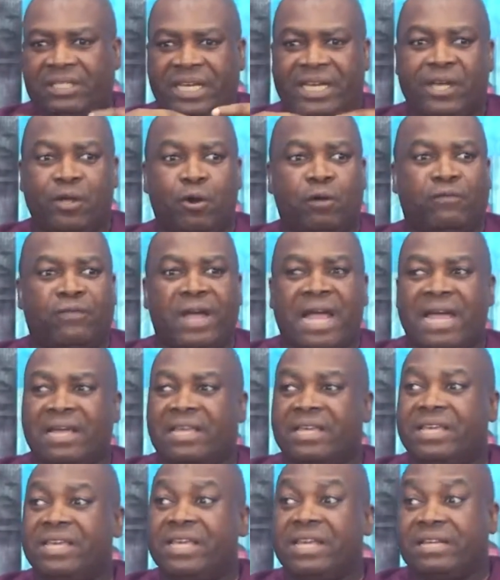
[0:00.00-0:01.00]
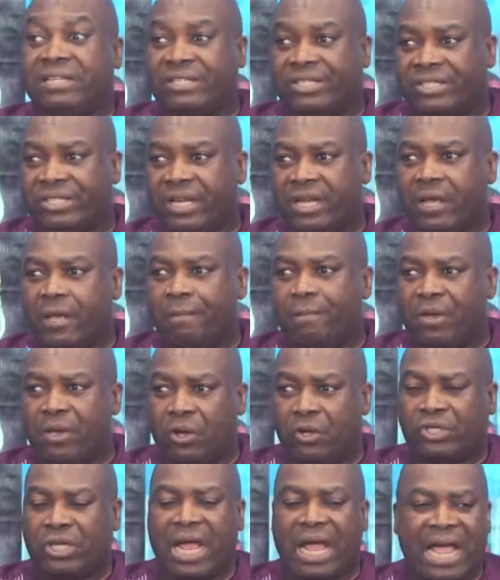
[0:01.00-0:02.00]
take care of our kids,
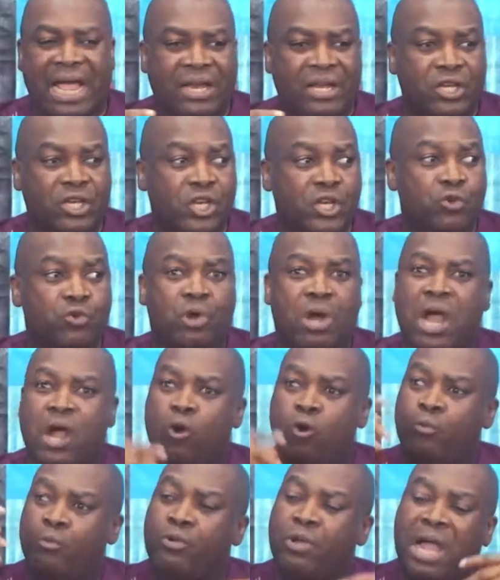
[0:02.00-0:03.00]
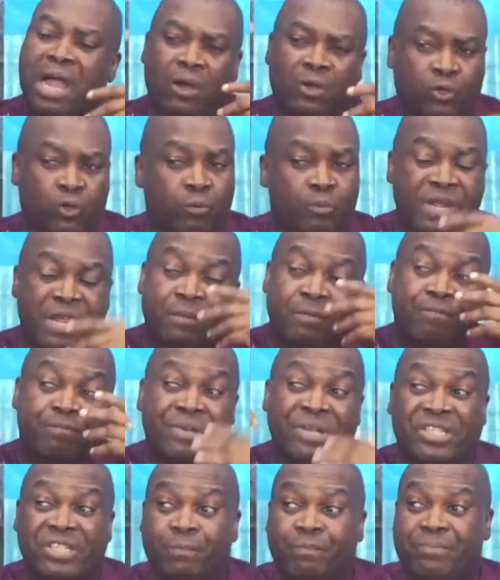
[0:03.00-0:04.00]
because I knew I was going to be a
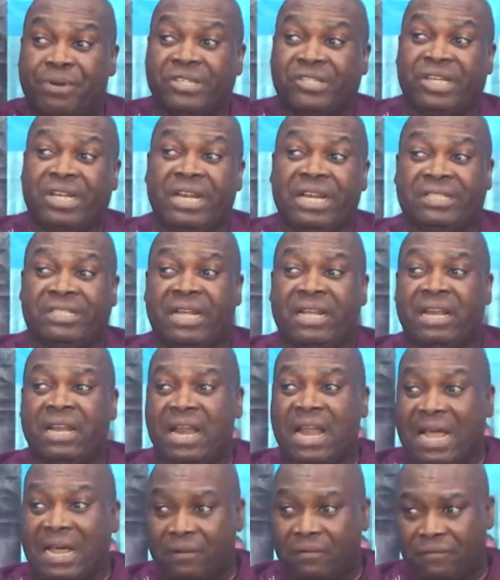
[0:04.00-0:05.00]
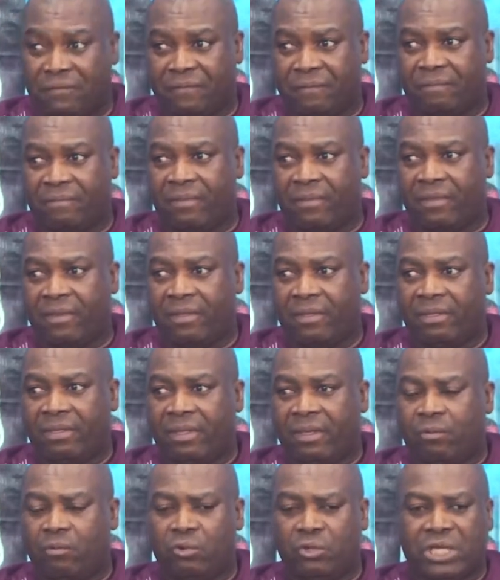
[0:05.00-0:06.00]
busy person later in life
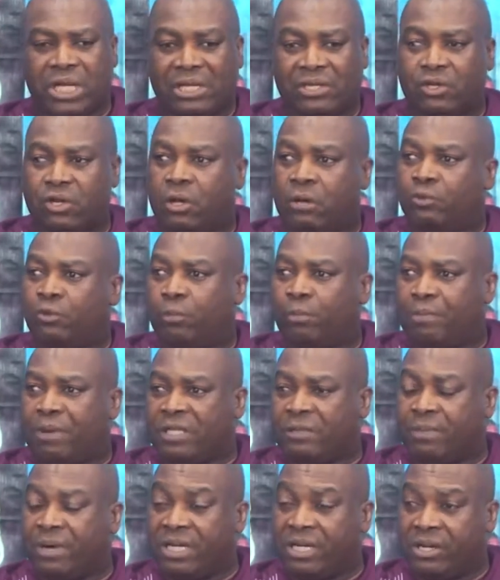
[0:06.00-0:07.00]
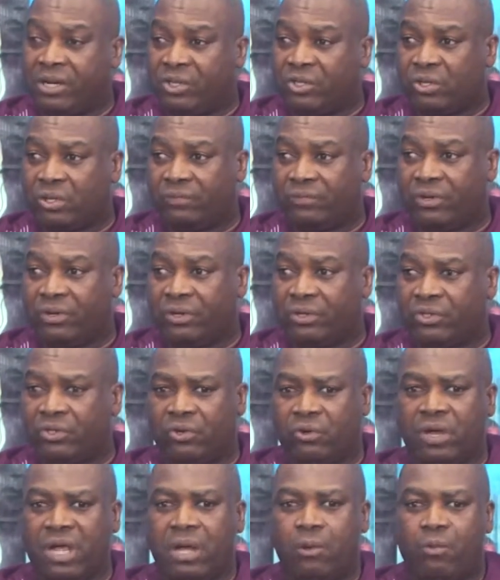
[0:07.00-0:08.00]
which has come to pass by the grace of God.
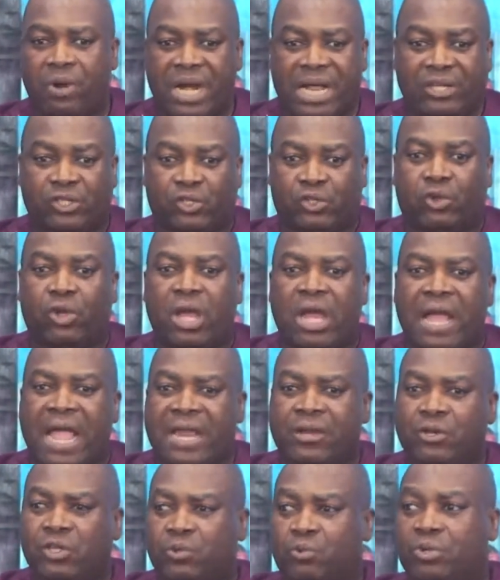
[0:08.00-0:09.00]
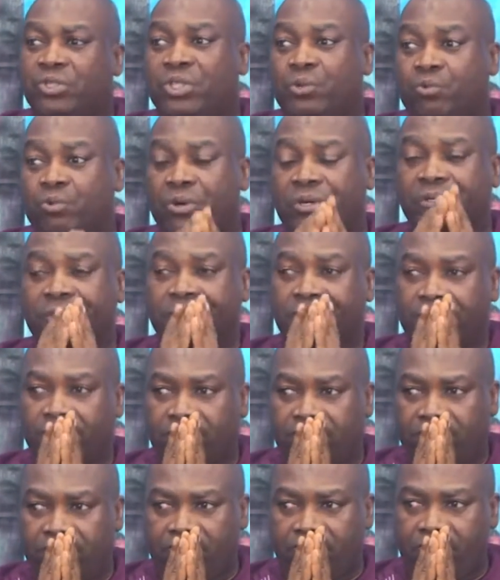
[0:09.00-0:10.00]
So when I saw her, I just was to one,
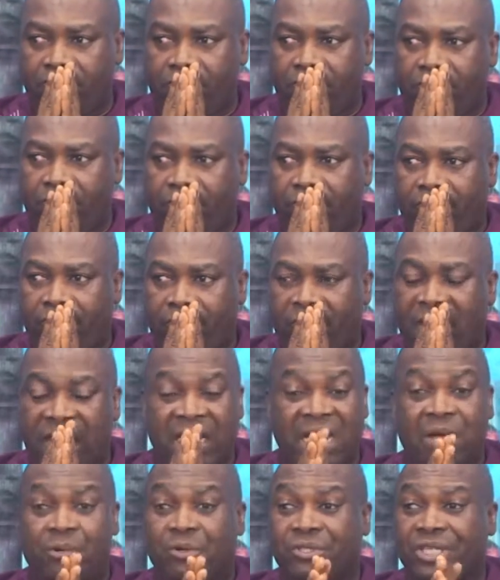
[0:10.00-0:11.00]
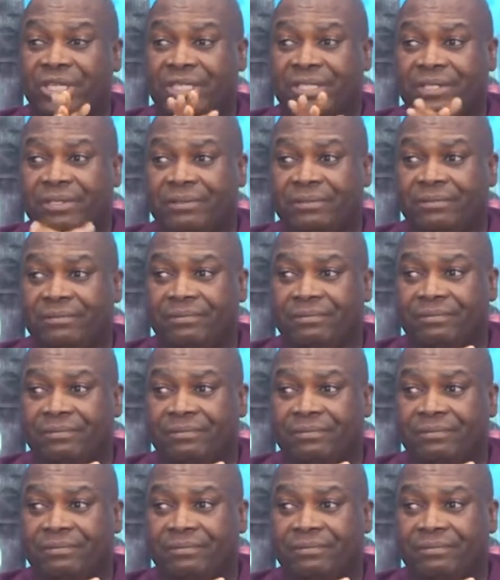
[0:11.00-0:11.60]
And that was it.